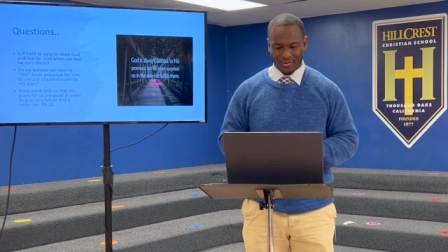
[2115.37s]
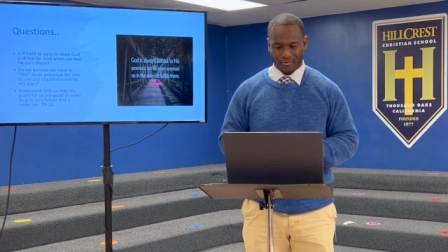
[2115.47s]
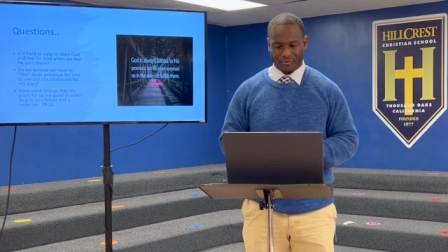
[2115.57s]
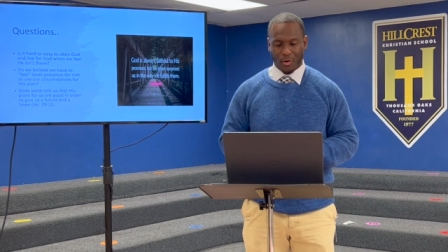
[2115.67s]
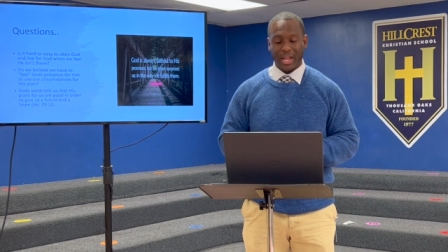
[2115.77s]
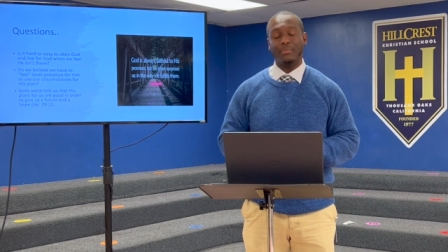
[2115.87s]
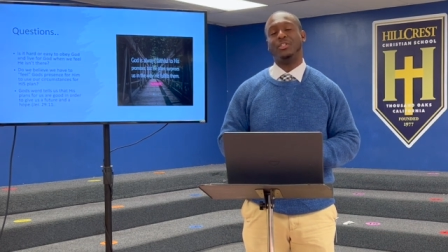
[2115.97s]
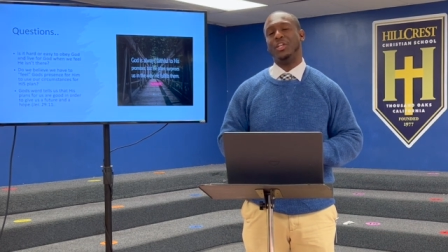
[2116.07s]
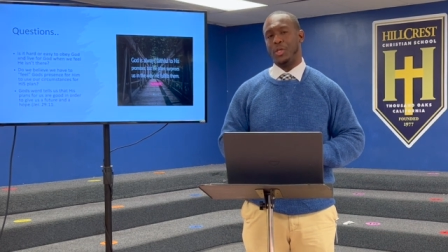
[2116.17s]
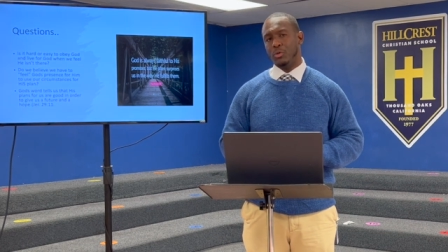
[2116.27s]
for Him
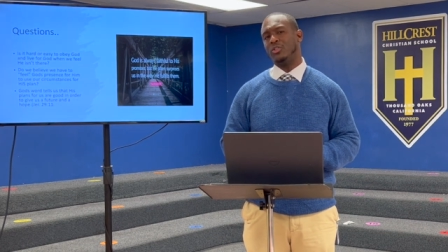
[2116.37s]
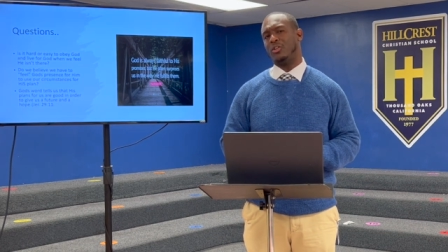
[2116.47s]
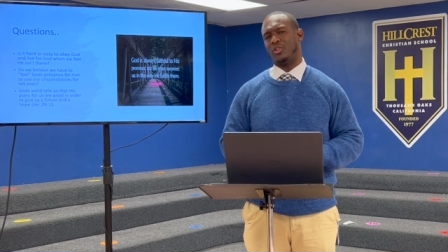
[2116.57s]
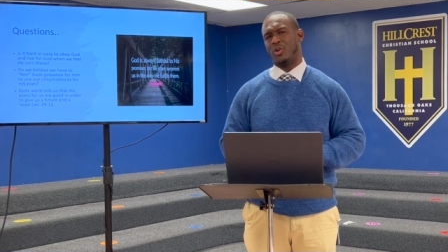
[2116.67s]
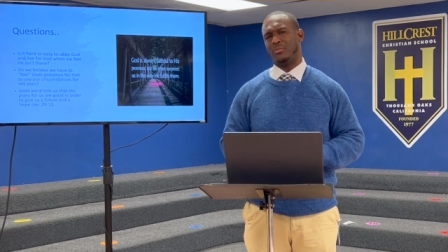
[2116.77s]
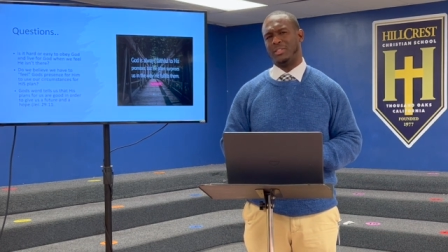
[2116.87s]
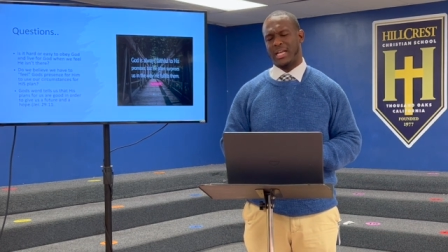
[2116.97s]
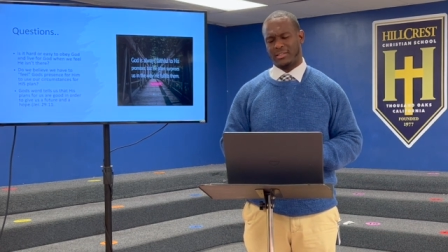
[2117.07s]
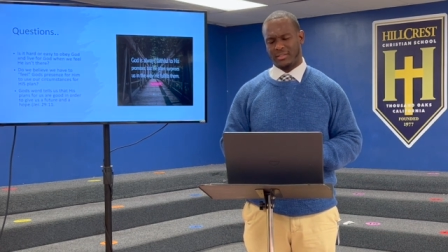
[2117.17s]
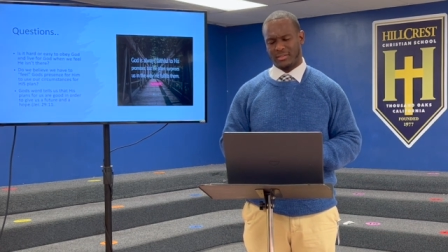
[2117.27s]
to use our
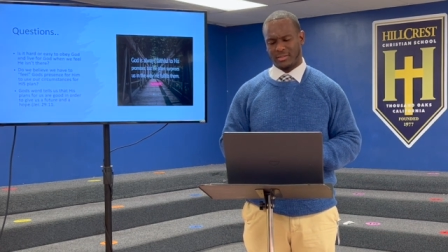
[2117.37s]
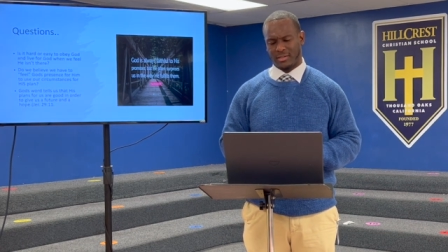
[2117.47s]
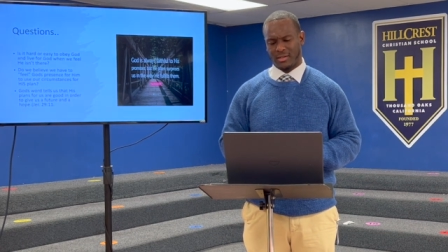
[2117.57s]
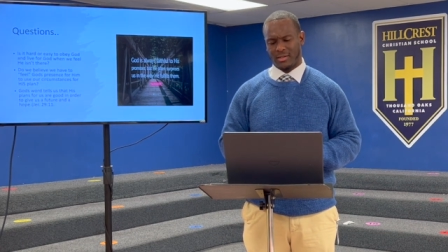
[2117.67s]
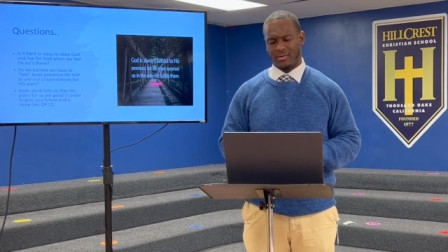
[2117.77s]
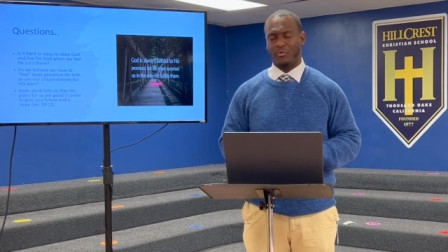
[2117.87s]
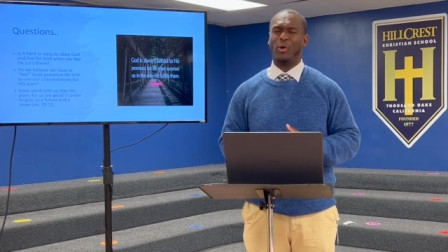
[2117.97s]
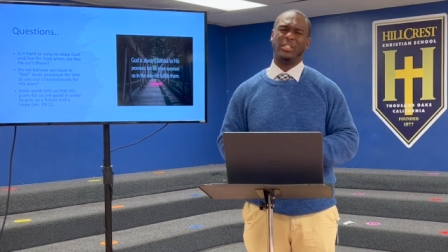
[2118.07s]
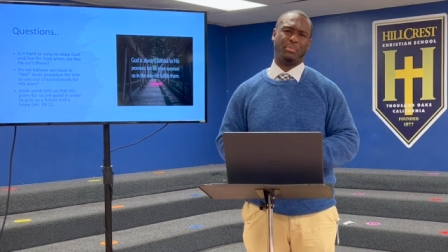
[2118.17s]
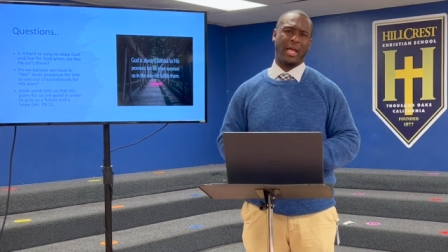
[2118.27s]
circumstances for
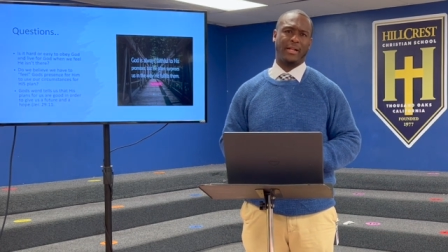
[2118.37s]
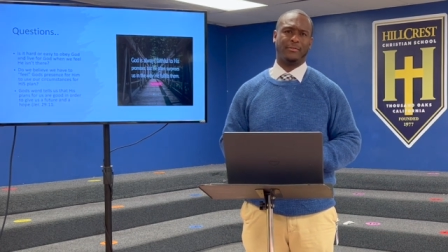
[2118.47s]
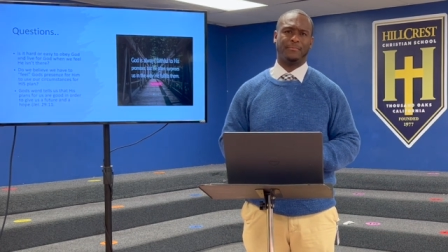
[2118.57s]
His plan.